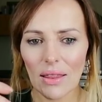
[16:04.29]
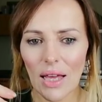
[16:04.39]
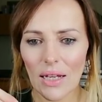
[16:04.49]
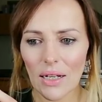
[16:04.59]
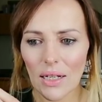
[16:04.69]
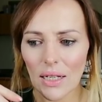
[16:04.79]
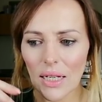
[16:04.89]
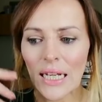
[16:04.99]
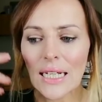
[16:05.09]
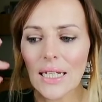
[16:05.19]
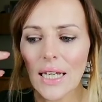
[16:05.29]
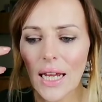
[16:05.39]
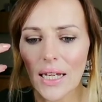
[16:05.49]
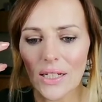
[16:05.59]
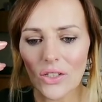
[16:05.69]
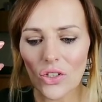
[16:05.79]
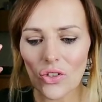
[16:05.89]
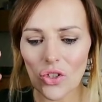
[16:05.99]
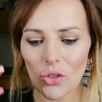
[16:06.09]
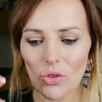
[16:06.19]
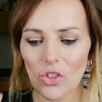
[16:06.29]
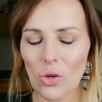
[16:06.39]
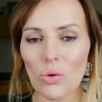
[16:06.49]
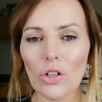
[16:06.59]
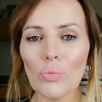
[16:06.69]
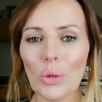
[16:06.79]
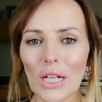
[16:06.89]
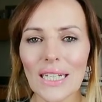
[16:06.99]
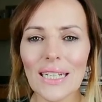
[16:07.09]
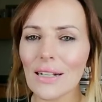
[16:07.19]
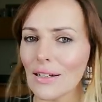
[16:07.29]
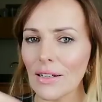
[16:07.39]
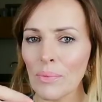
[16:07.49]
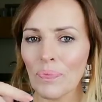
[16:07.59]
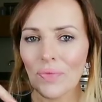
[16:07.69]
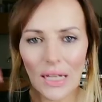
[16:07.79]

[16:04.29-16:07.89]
that engages you so completely